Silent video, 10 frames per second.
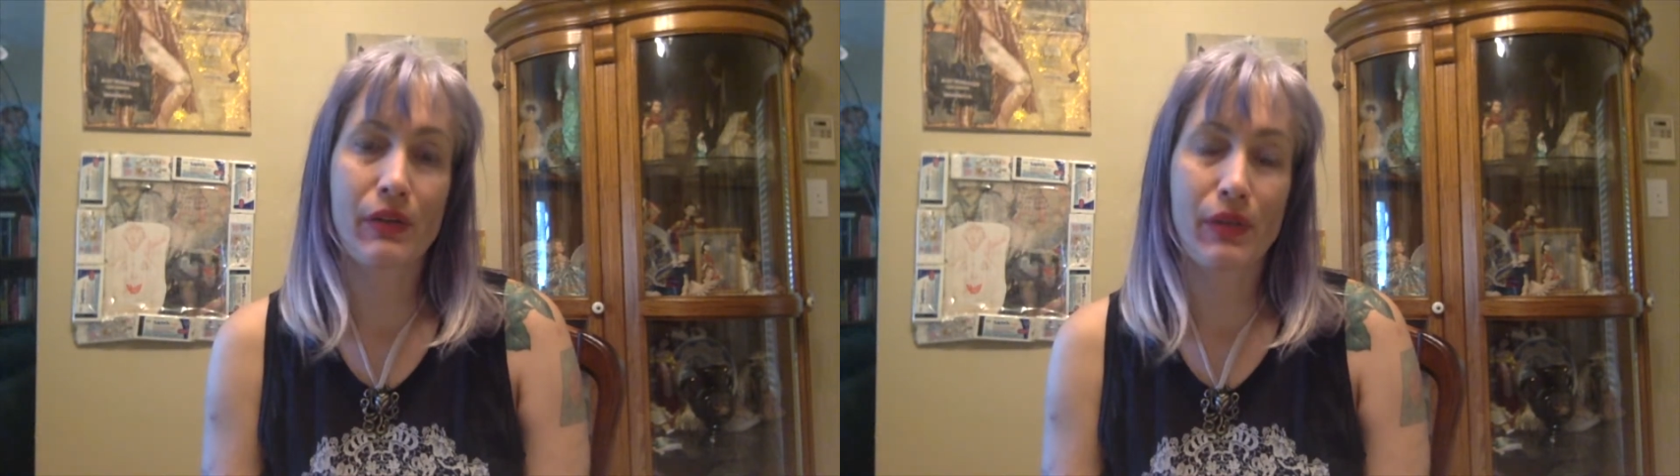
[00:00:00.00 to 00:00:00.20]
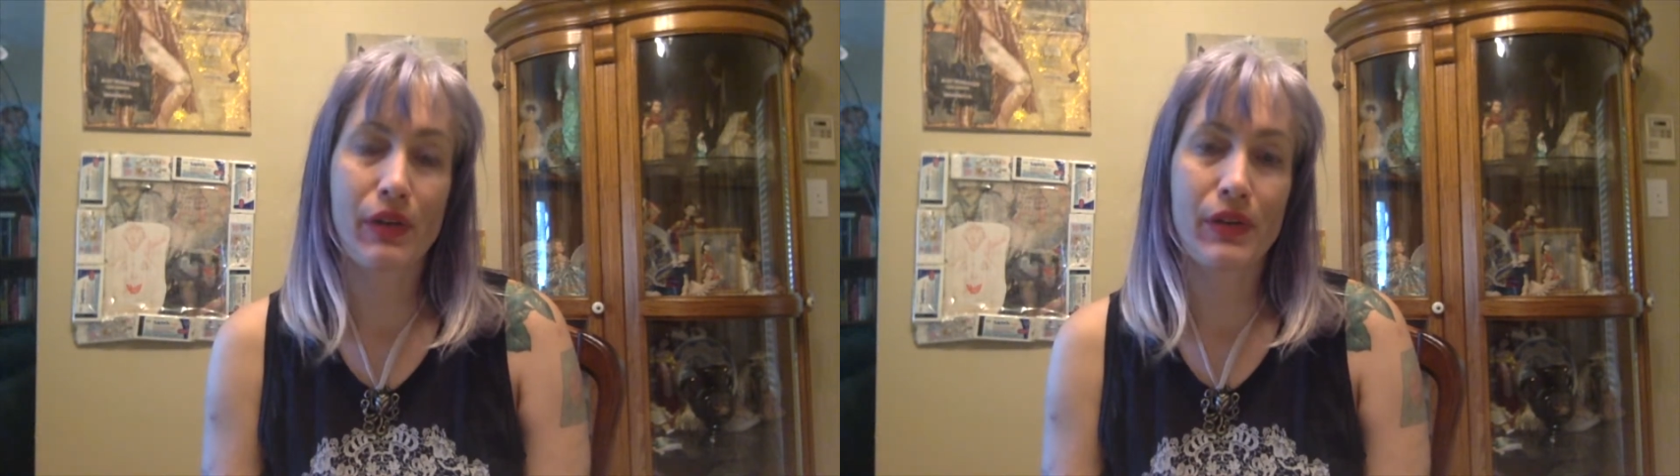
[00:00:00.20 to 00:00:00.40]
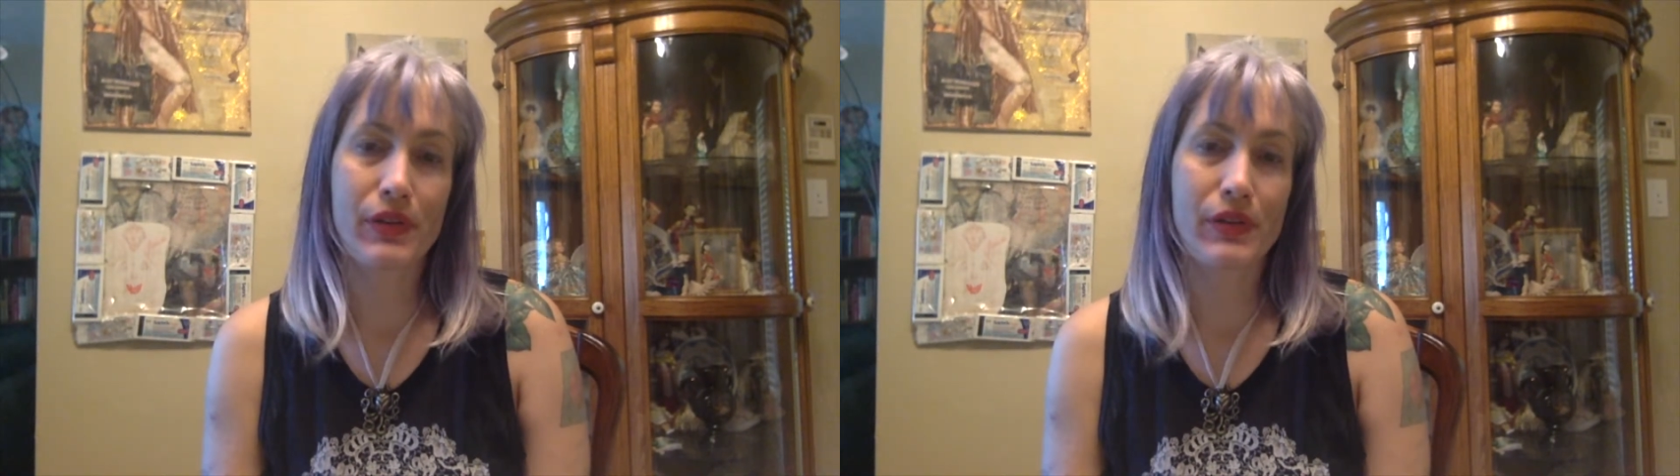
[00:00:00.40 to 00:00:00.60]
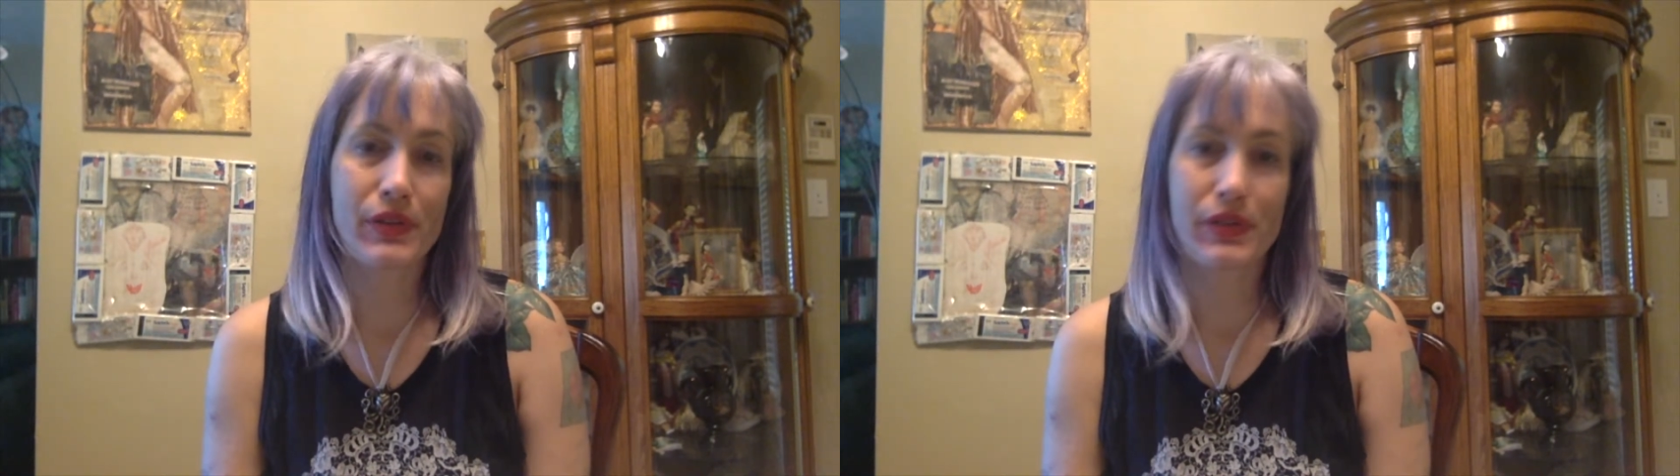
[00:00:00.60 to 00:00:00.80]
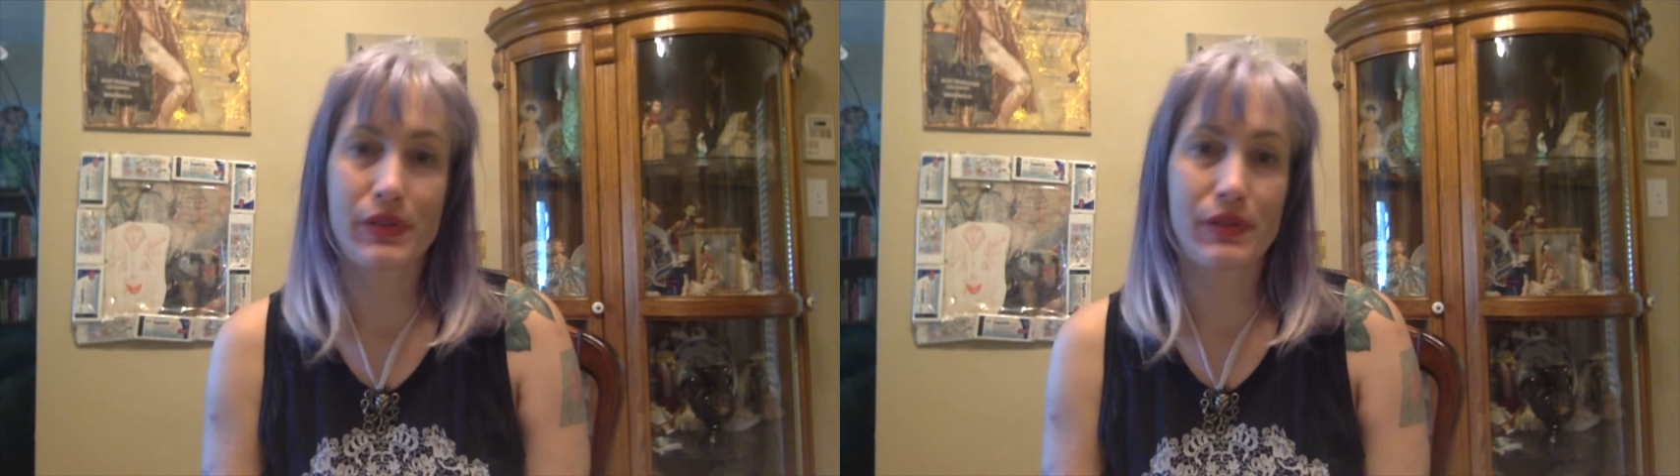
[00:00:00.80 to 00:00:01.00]
when I should
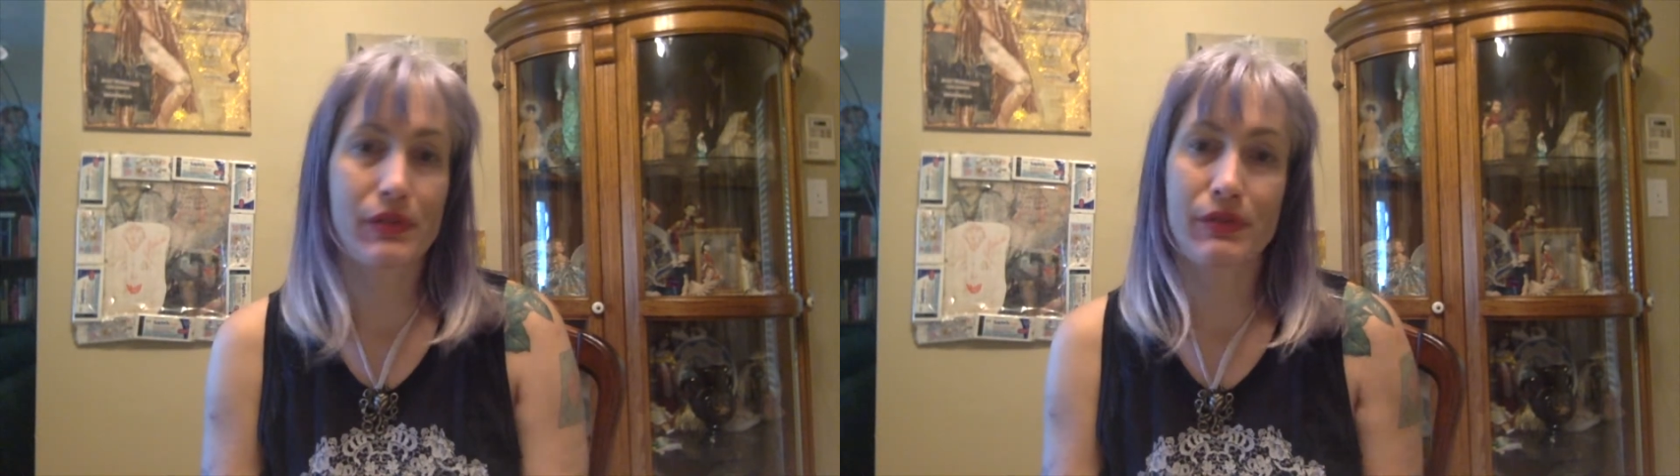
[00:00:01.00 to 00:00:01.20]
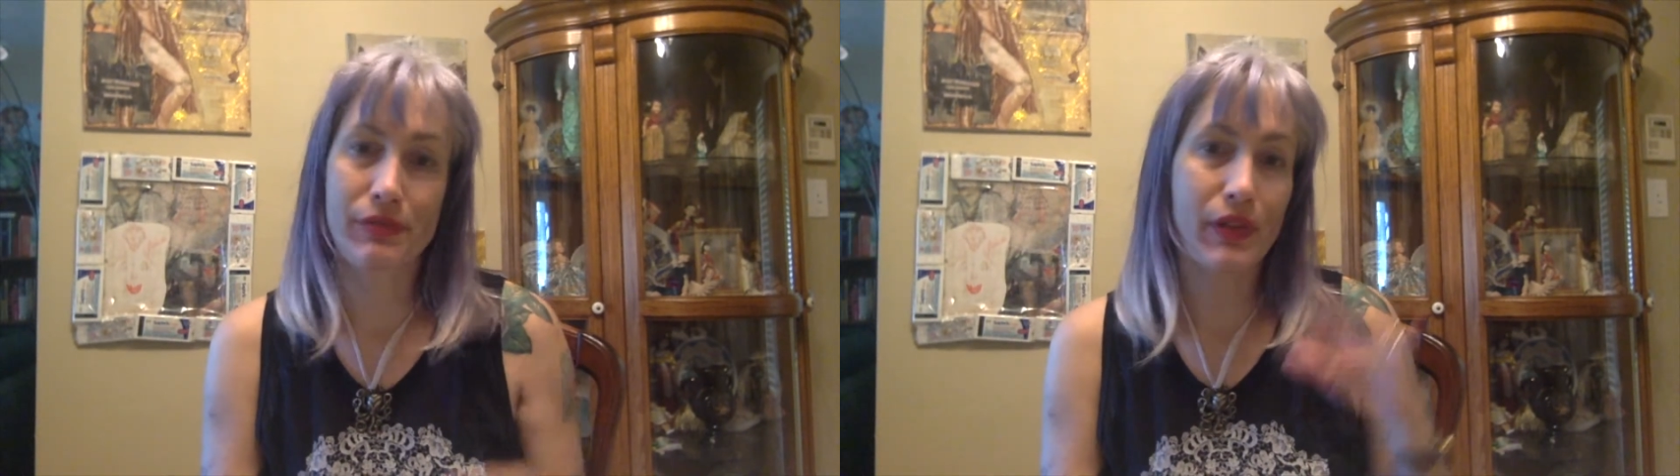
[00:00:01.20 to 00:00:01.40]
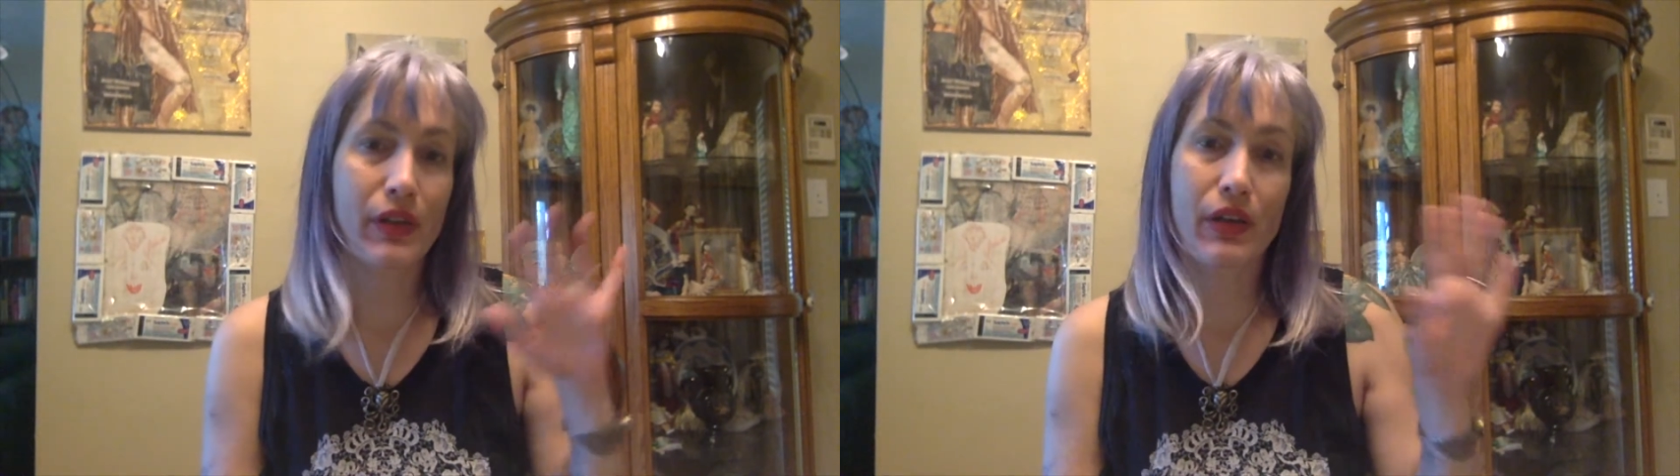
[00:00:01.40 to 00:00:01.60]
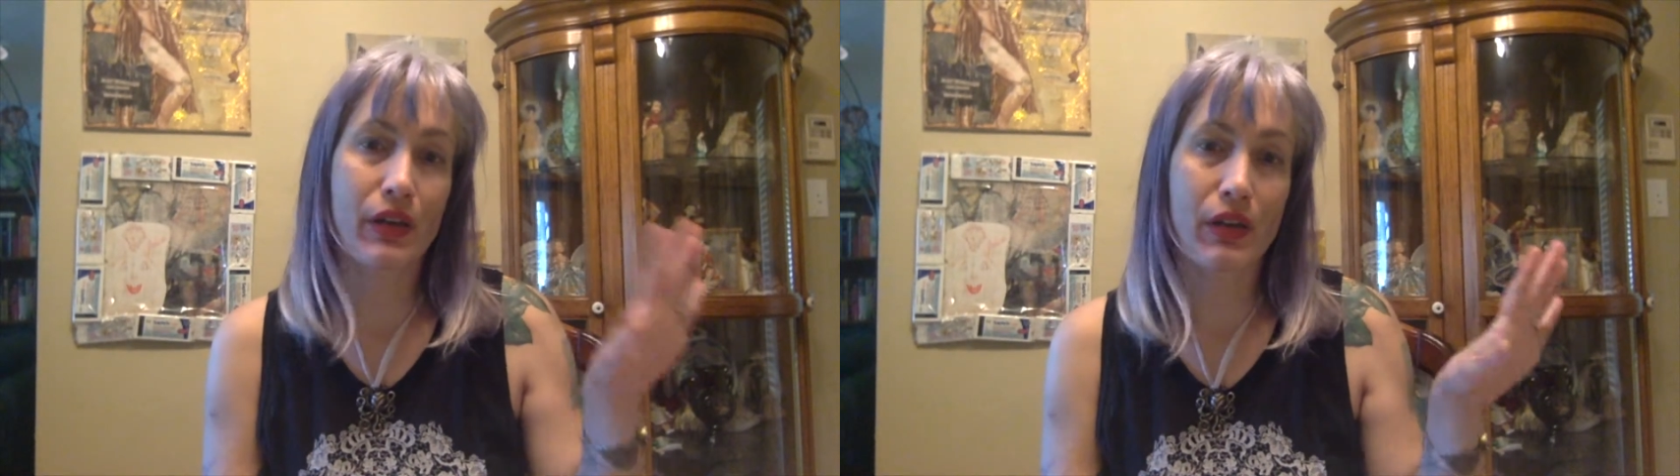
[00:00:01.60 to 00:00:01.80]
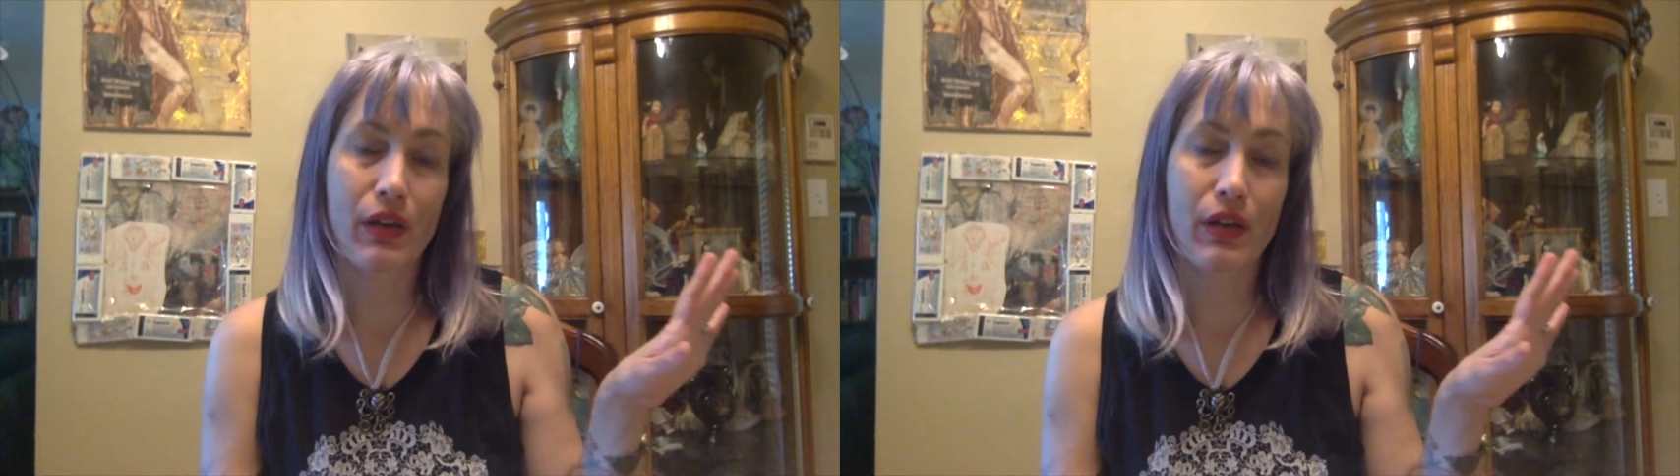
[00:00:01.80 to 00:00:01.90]
just fucking